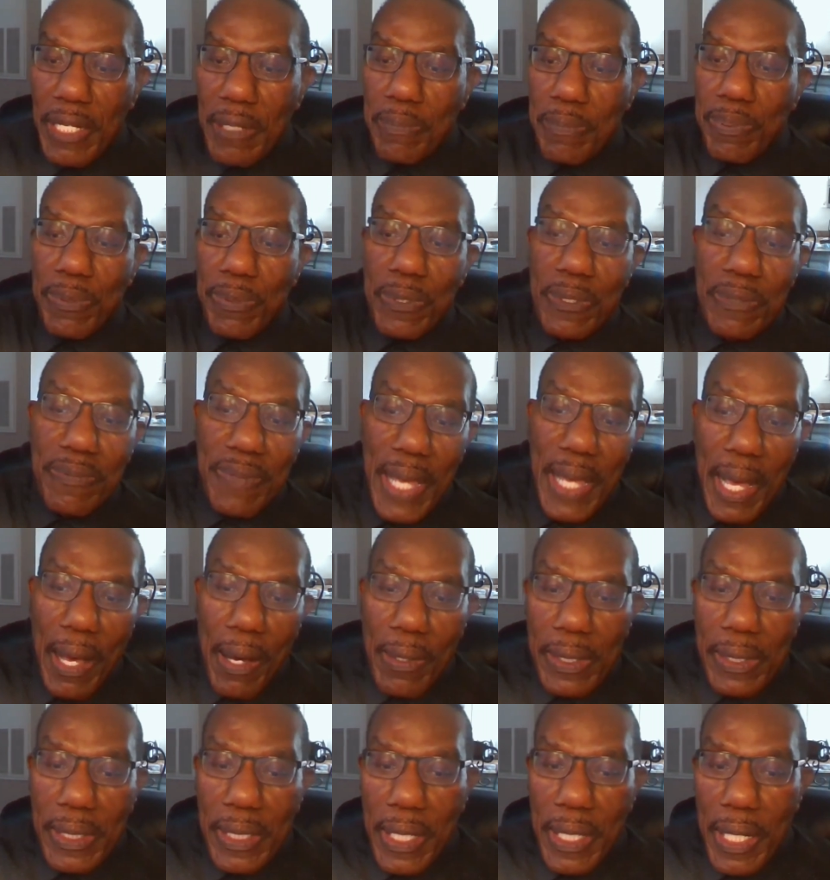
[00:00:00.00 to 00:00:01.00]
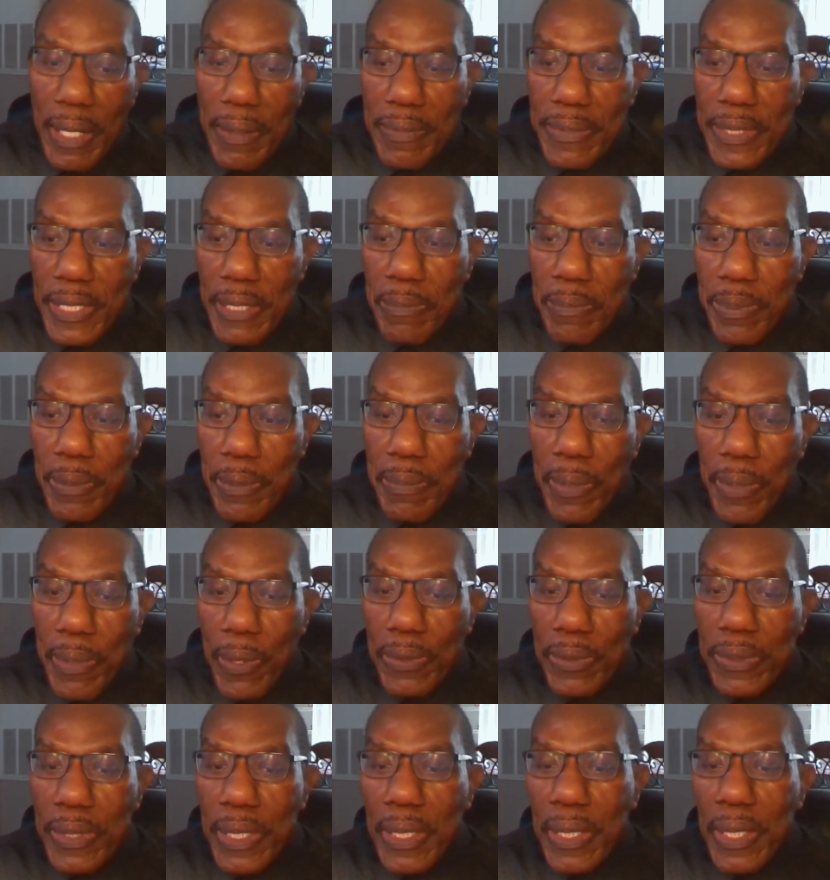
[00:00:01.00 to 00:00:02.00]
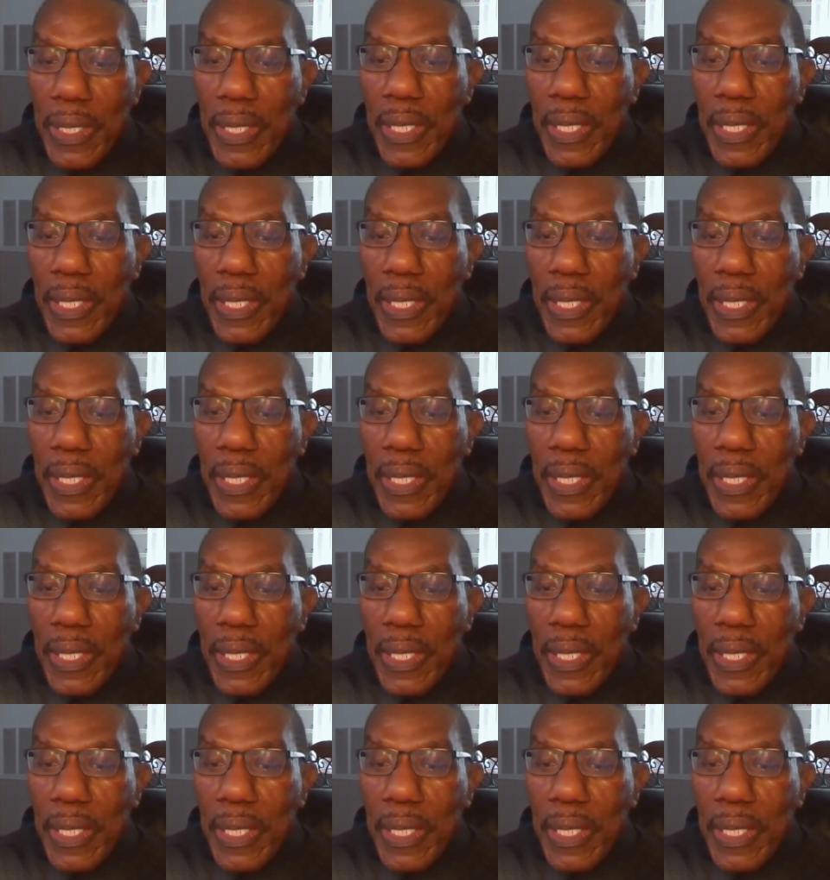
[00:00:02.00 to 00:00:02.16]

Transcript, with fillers: to improve outcomes and promote